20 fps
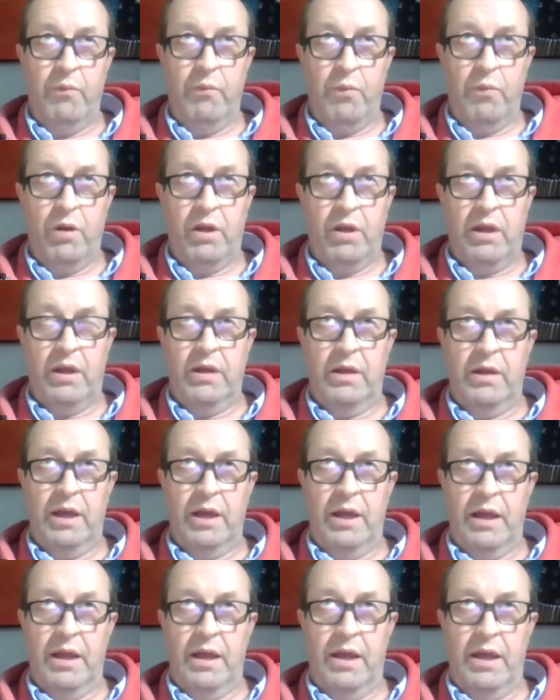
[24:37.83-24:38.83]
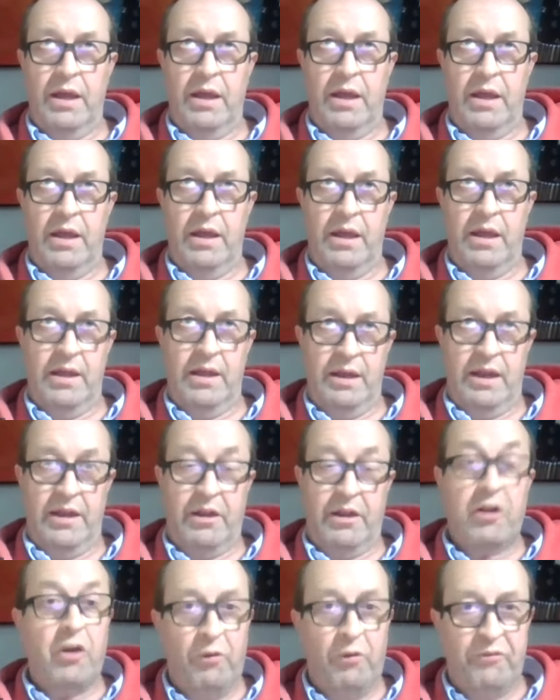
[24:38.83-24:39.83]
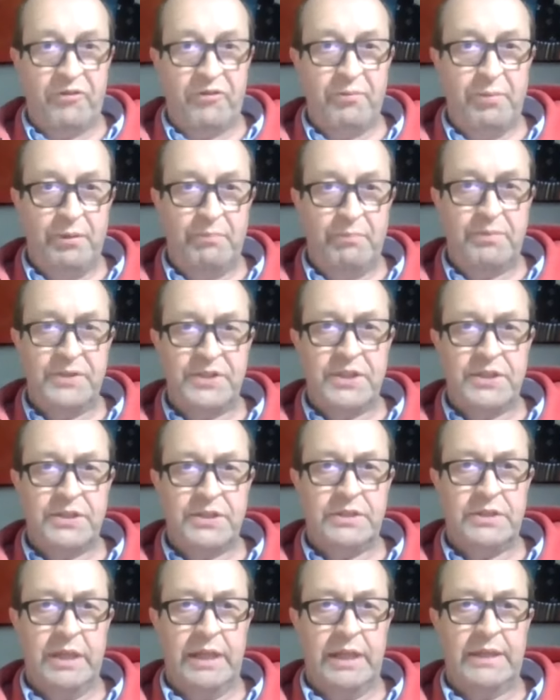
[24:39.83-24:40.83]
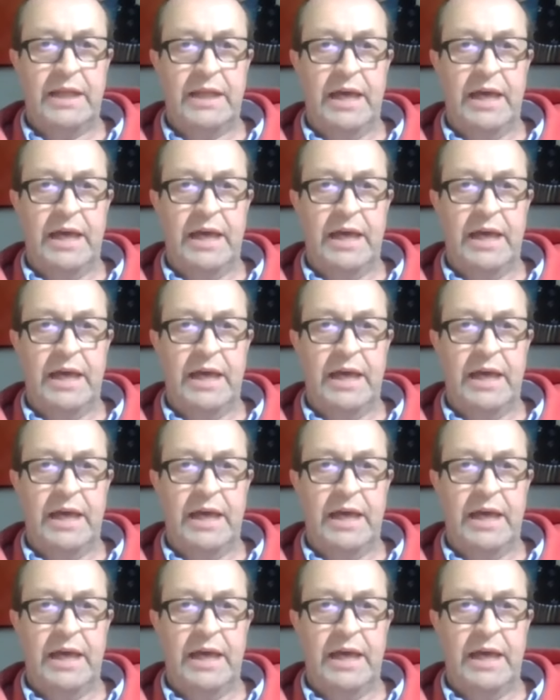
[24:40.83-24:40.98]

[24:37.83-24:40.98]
working in a comfortable position like